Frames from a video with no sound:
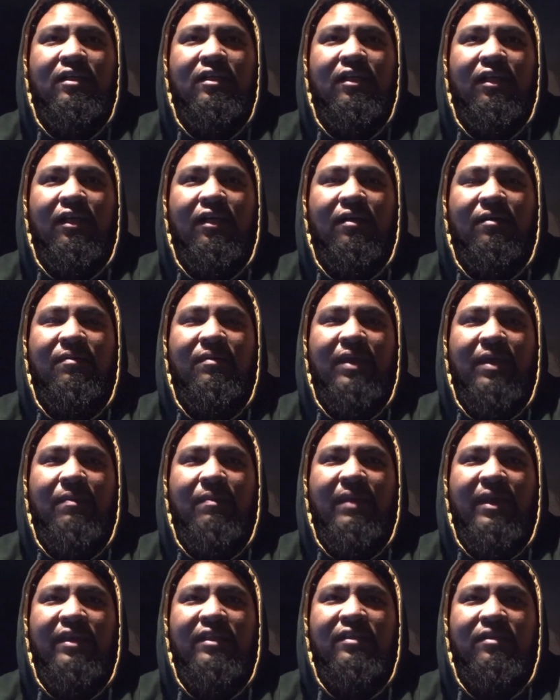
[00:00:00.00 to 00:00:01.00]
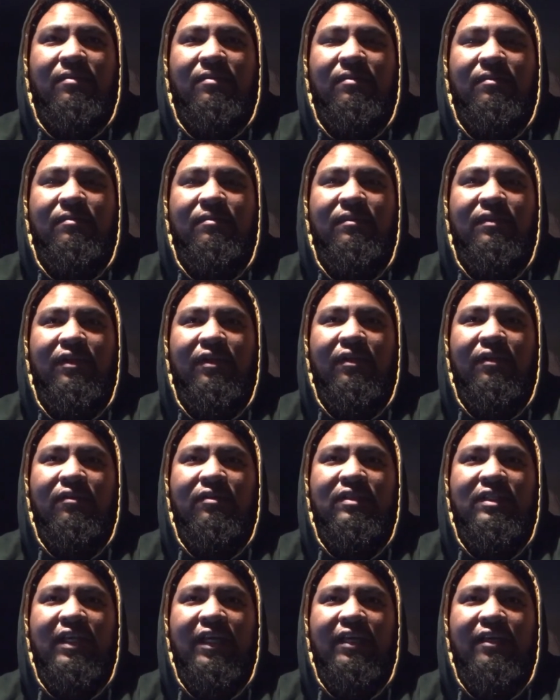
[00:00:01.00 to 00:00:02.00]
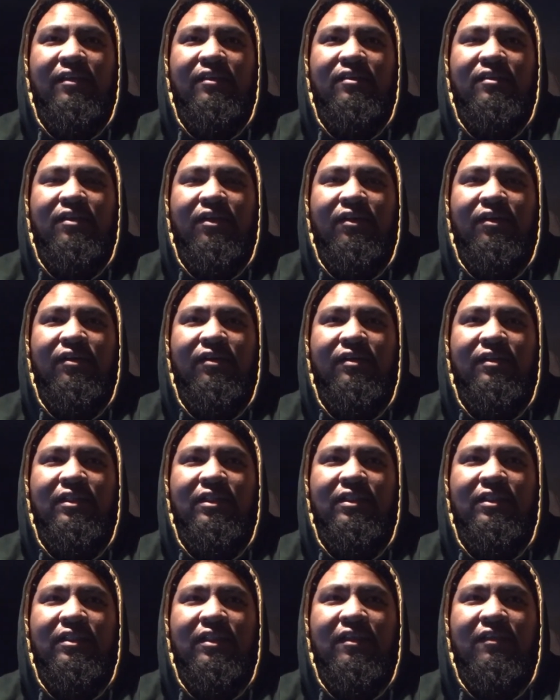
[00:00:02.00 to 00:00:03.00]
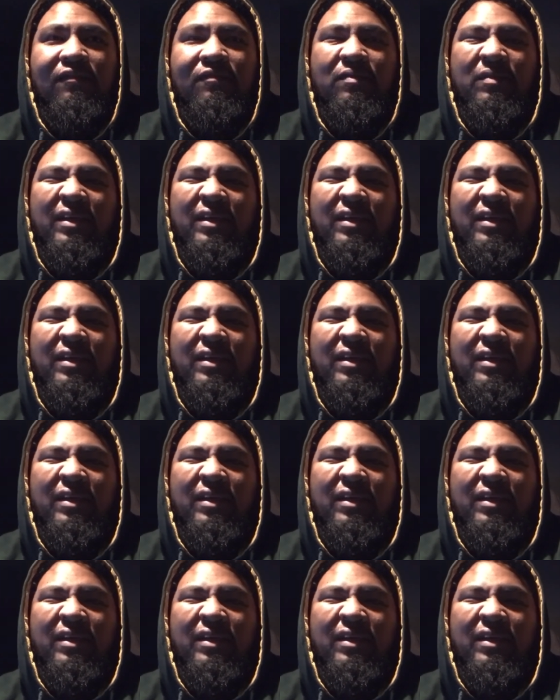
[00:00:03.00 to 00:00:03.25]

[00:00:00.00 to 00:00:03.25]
and make some, you know, tight turns and stuff.